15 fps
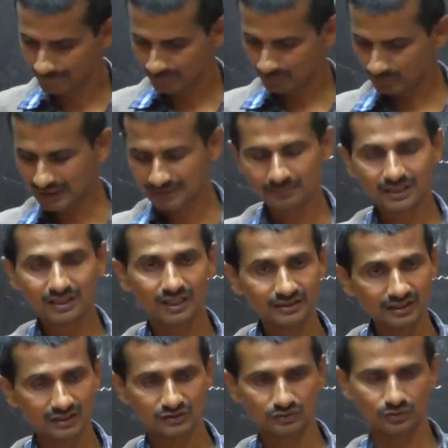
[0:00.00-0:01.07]
Mahatma
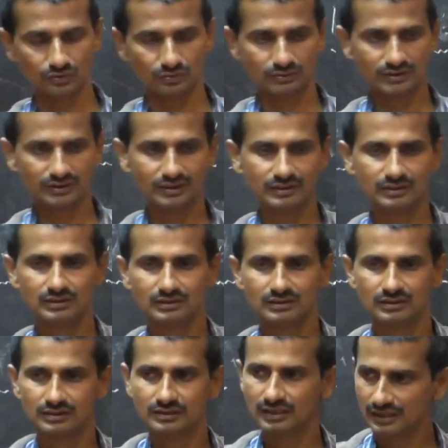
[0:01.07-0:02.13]
Gandhi also
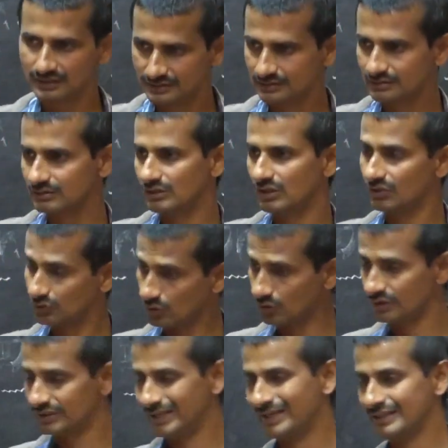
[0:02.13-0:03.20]
tells or
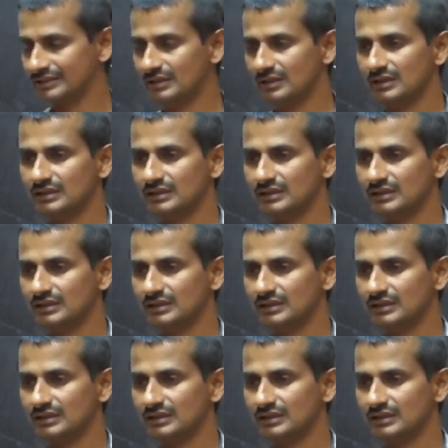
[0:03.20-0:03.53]
told that